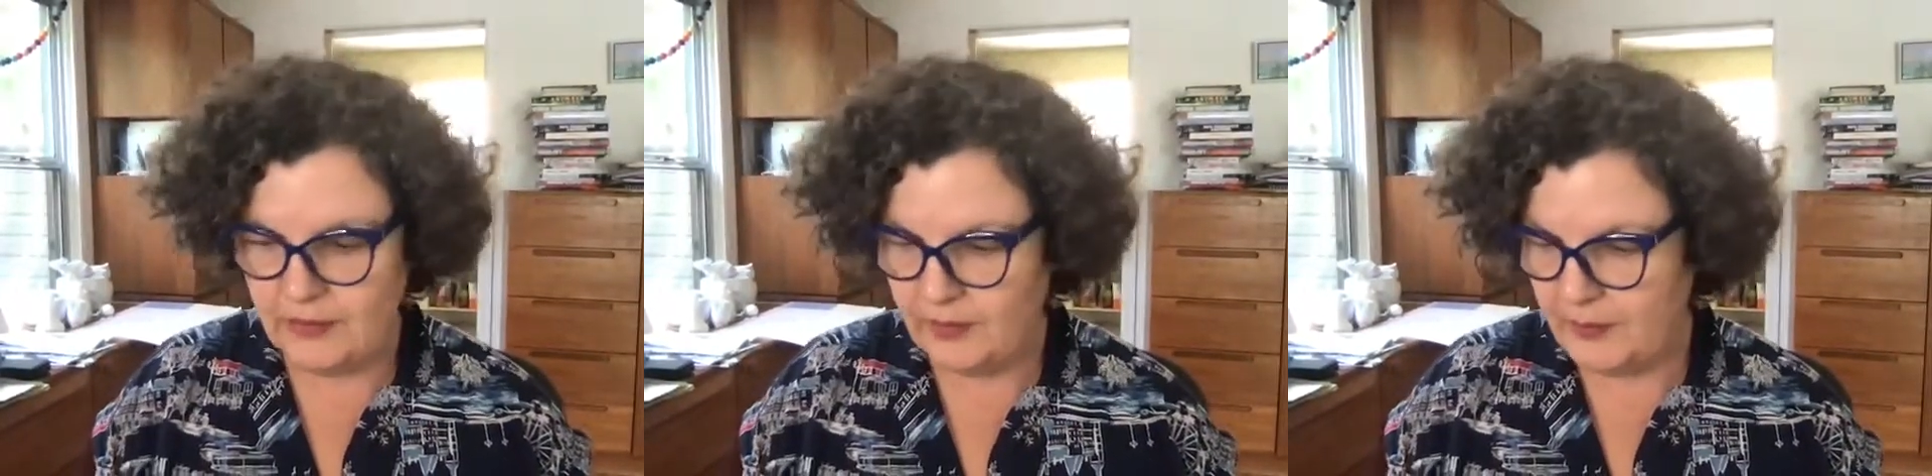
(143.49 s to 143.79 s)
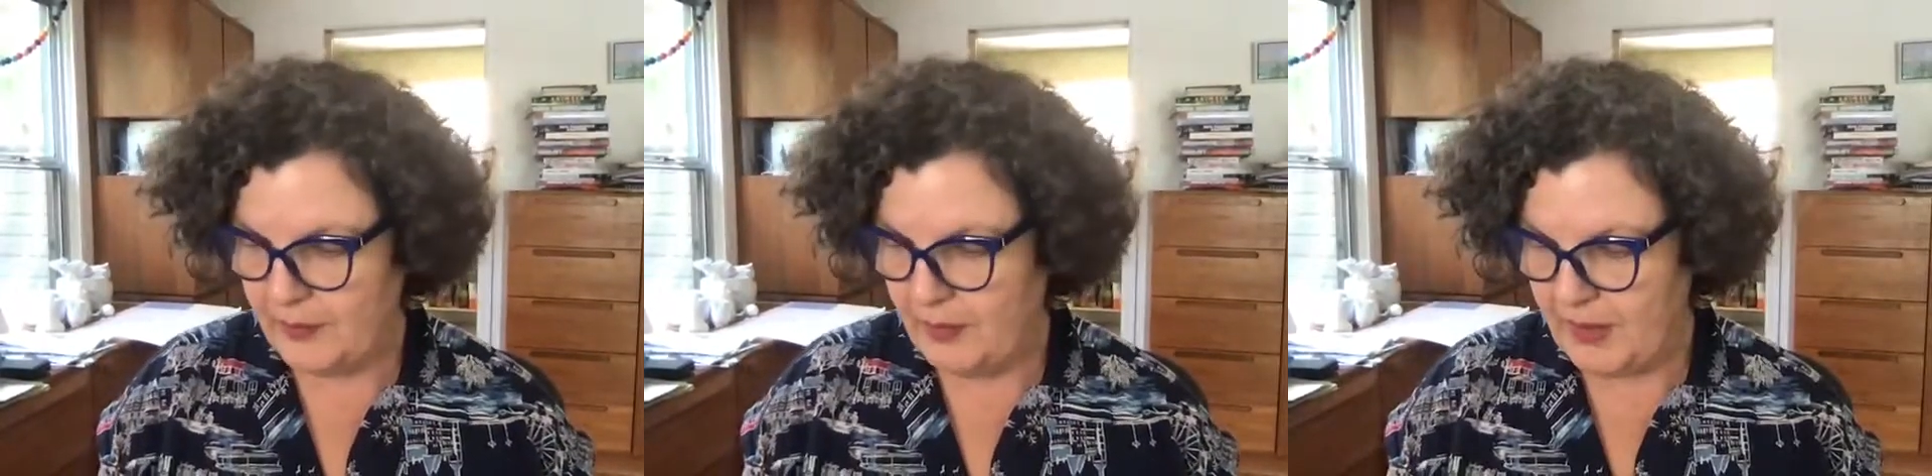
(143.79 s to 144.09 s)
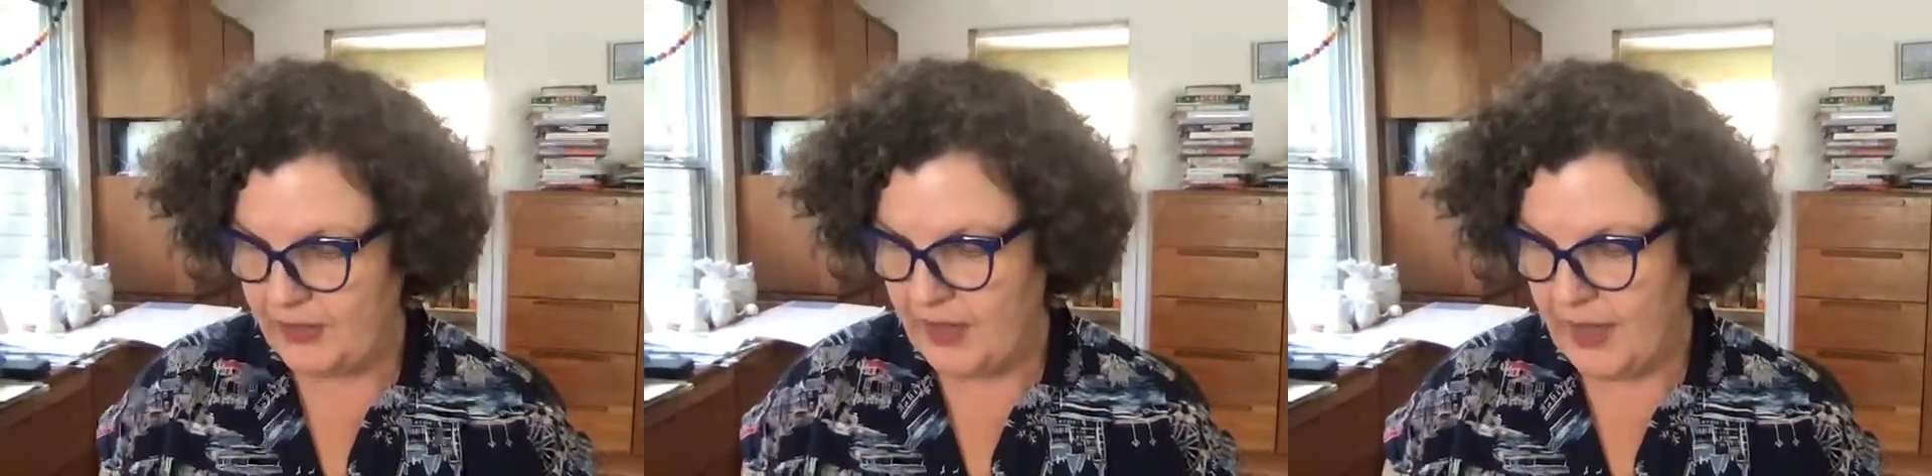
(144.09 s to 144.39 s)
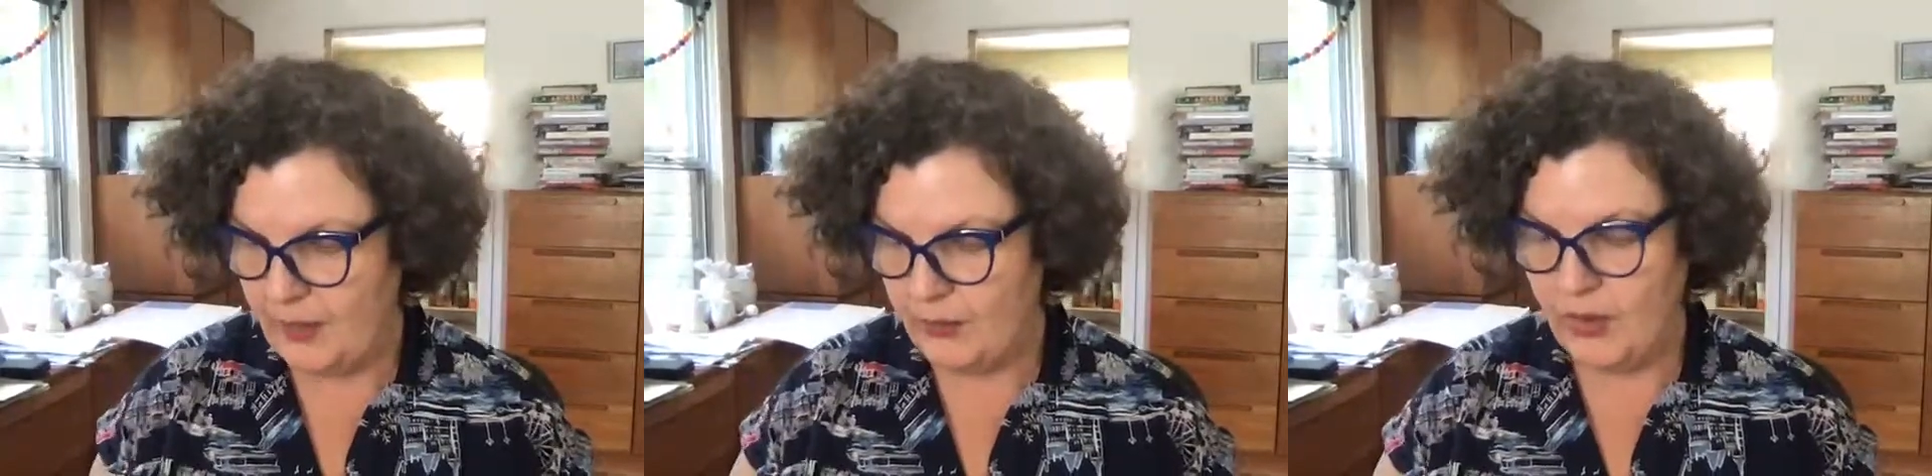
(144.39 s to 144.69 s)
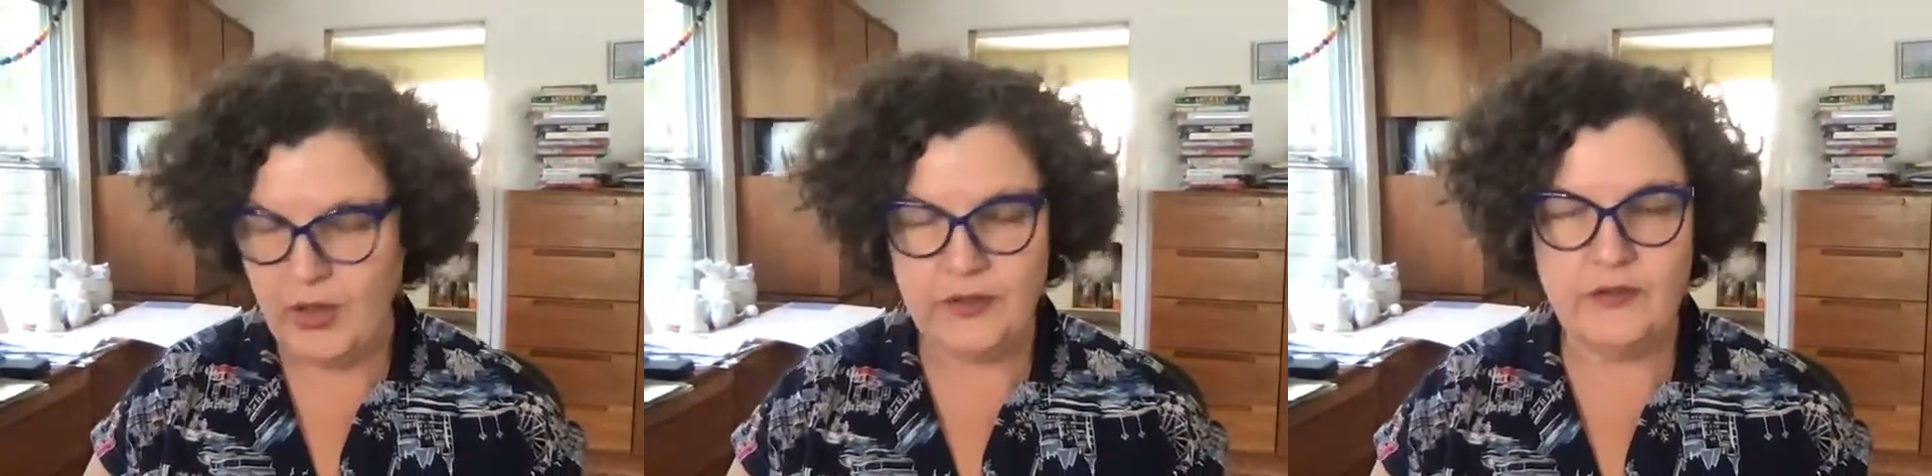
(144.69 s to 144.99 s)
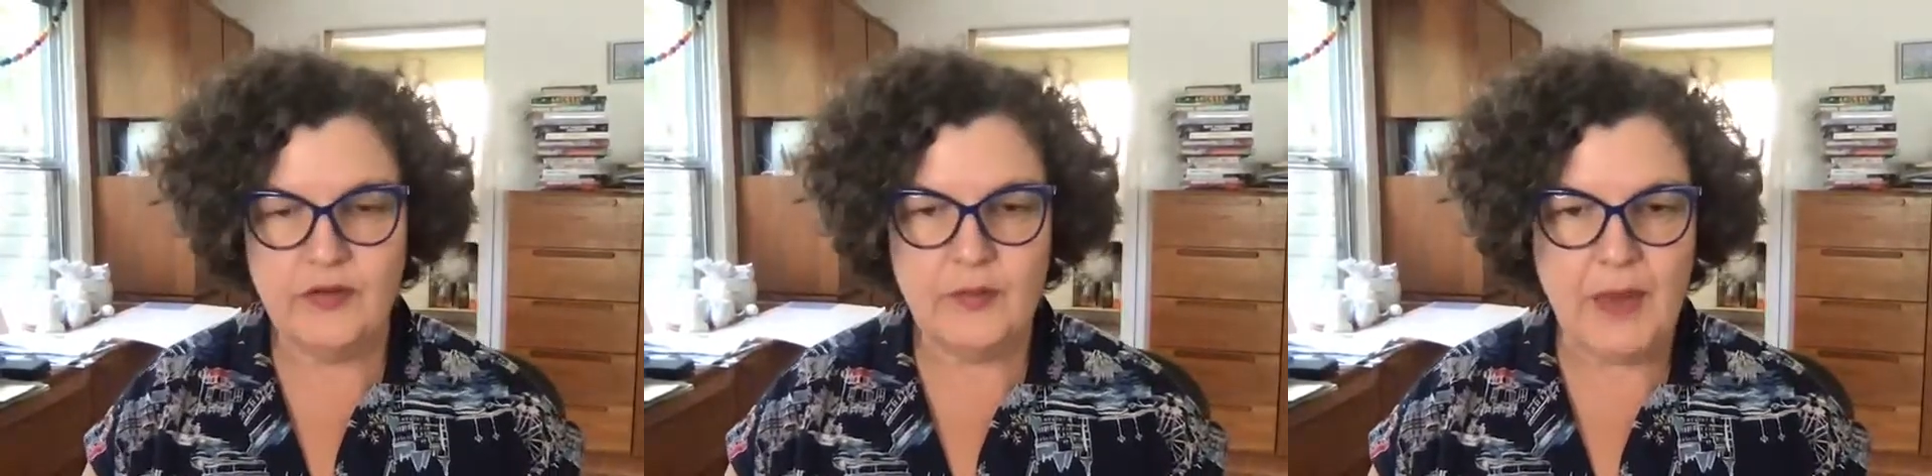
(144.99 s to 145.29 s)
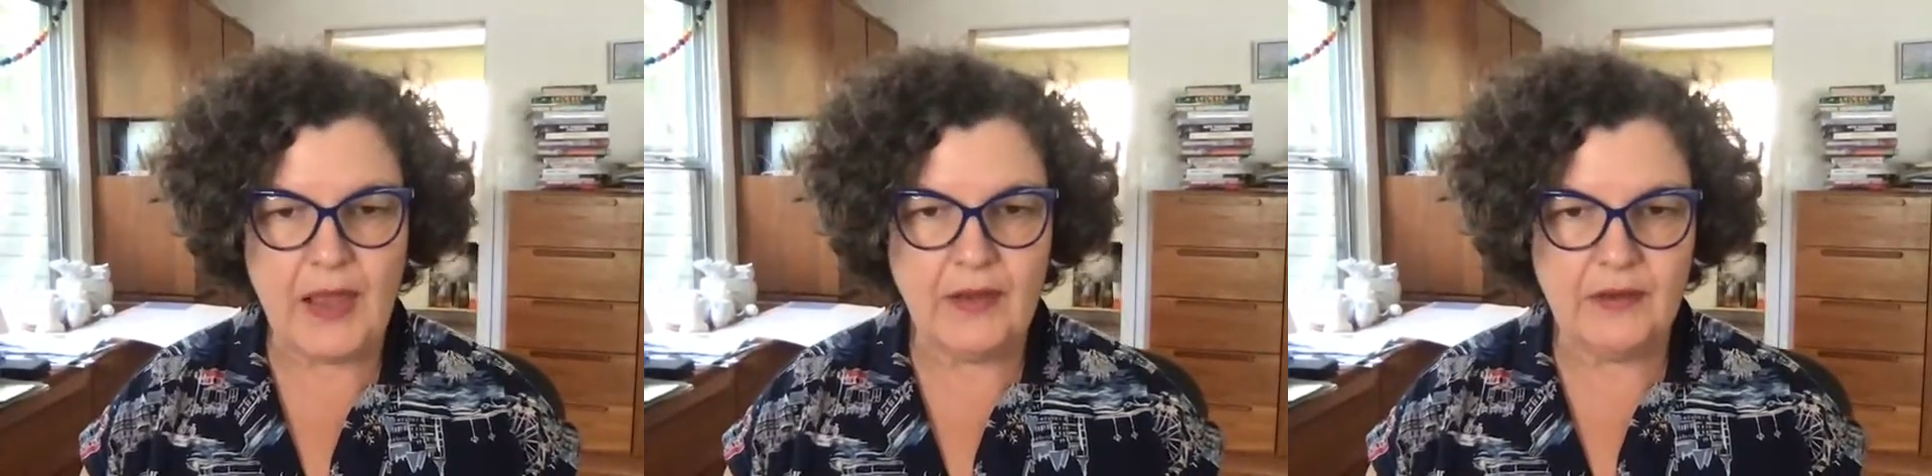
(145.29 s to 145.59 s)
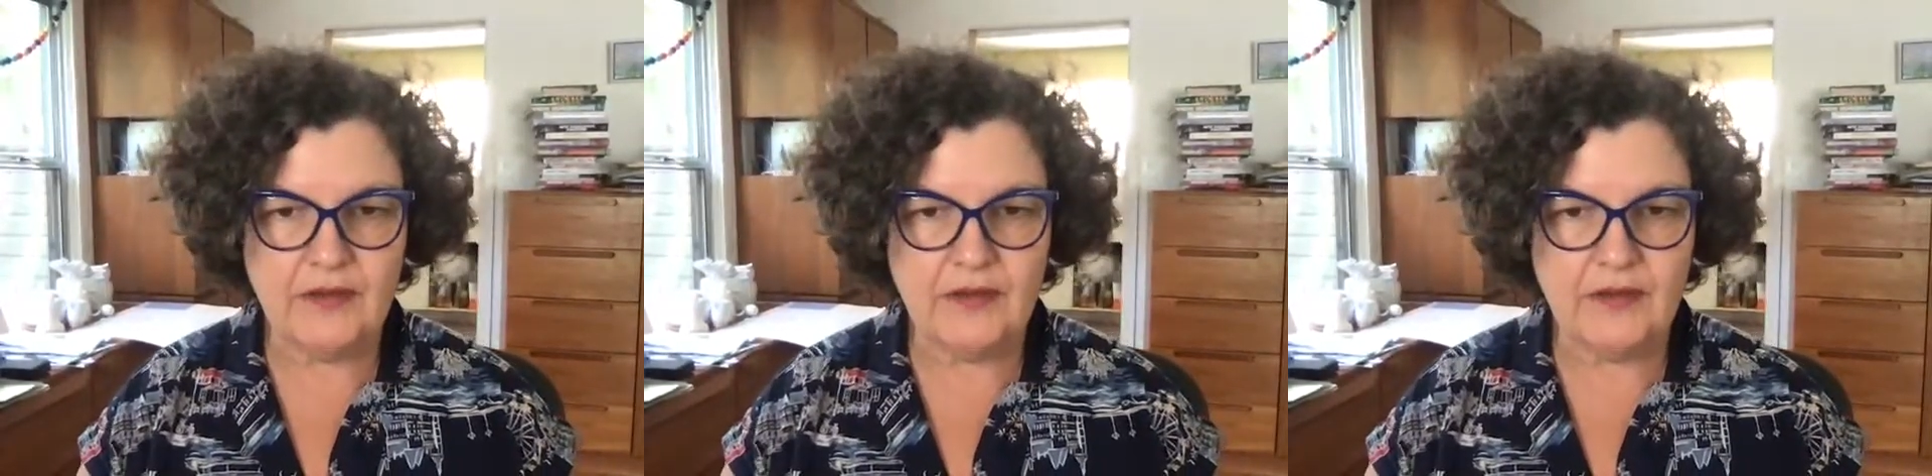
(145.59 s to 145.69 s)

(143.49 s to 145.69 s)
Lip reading: little bit of paint out onto the palette.